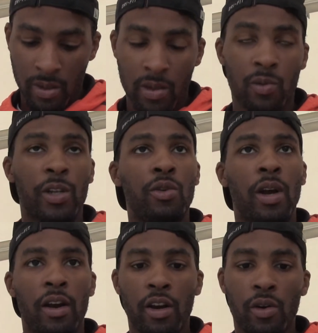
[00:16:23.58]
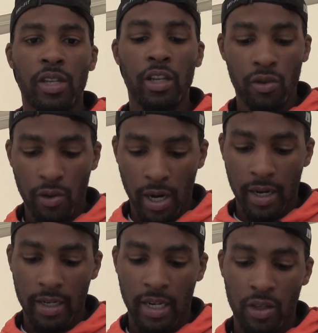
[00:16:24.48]
when you out here on your
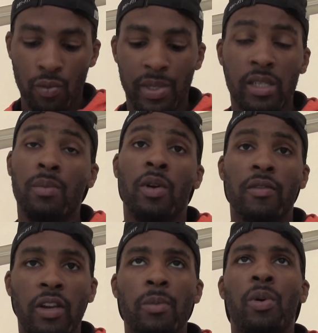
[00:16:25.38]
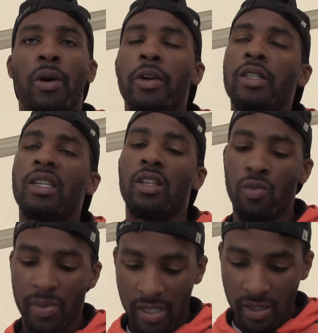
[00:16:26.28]
grind and you missing birthday parties and you
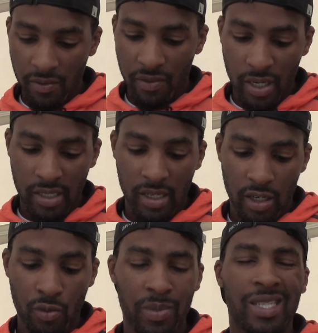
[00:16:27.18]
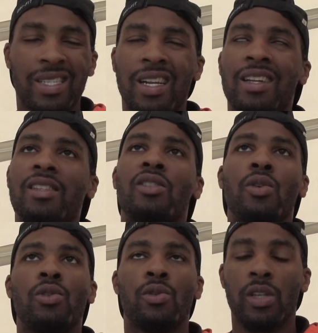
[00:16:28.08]
missing events and you missing other
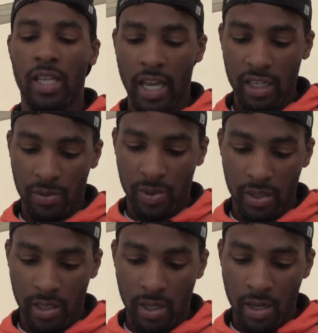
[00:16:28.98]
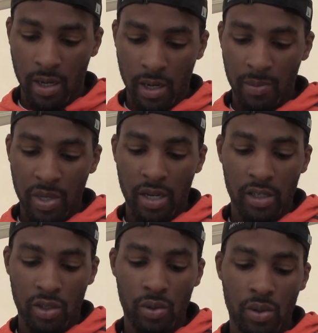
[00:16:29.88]
social engagements
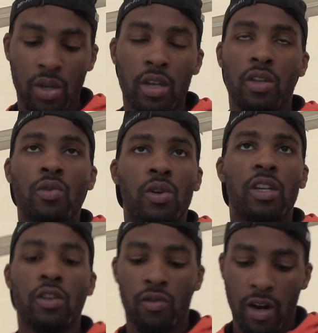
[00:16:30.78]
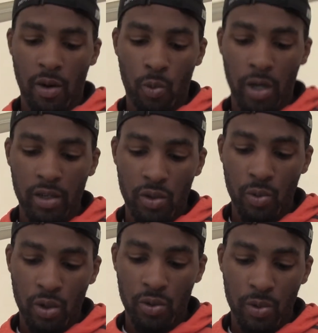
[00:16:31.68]
because you on your grind working
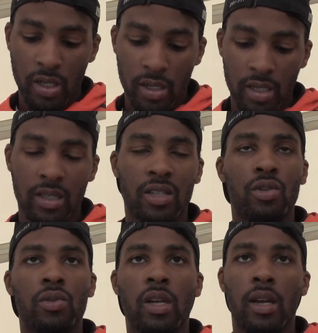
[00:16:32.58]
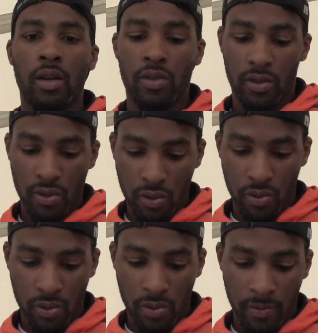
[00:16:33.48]
towards what it is that you set out to do.
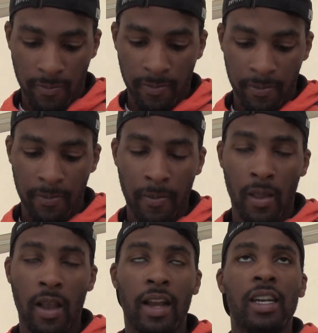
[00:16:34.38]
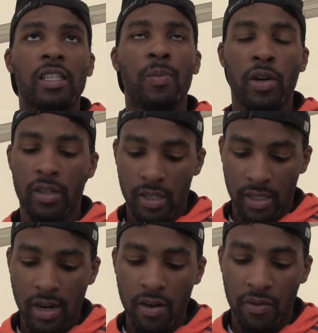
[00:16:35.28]
And that's part of the
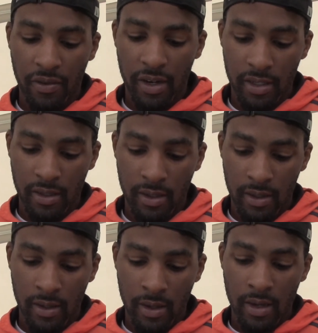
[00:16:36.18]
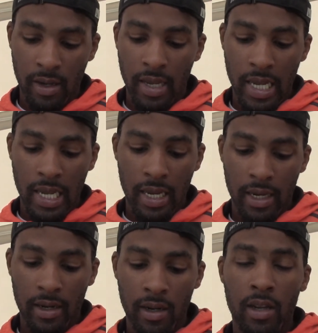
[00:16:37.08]
sacrifice.
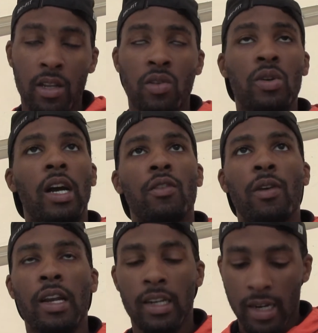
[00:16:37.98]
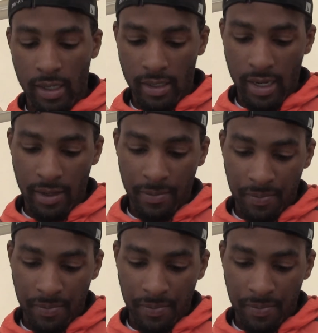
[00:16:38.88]
And you got to recognize that